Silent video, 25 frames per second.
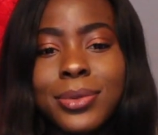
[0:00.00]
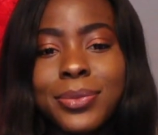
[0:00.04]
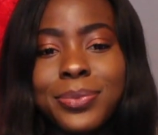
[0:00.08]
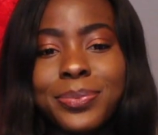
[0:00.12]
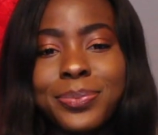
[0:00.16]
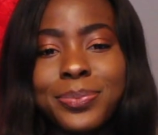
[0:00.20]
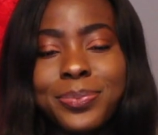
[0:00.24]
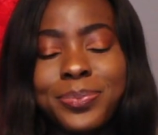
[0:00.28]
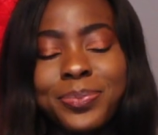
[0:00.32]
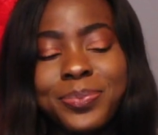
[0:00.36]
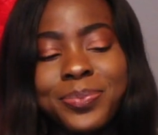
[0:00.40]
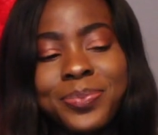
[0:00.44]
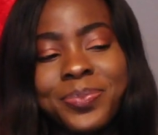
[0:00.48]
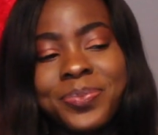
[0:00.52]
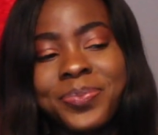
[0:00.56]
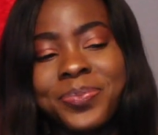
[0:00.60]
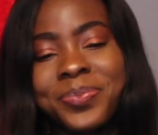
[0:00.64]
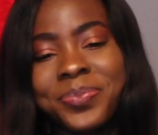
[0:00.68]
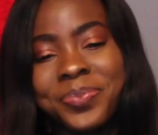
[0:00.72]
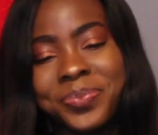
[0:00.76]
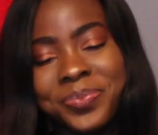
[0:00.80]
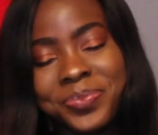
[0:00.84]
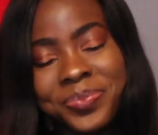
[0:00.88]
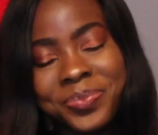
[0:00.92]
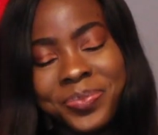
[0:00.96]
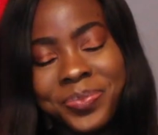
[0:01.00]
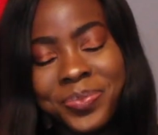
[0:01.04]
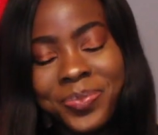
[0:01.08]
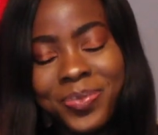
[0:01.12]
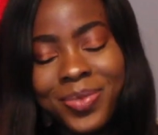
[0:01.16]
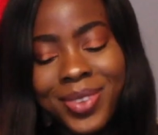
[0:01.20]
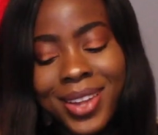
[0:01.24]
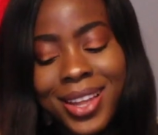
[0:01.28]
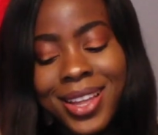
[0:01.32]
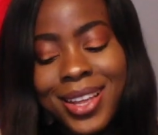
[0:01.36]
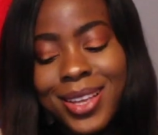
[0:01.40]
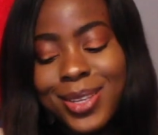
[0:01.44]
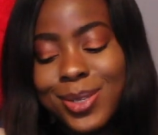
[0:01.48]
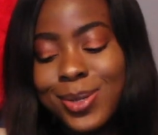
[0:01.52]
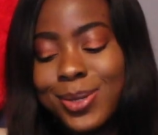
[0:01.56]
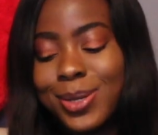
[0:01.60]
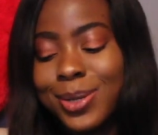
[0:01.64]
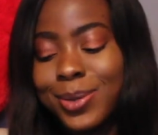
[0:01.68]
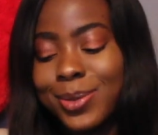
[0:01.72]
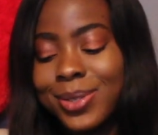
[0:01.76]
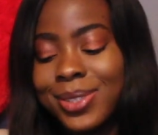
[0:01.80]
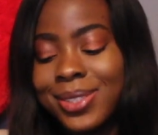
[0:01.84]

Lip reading: So there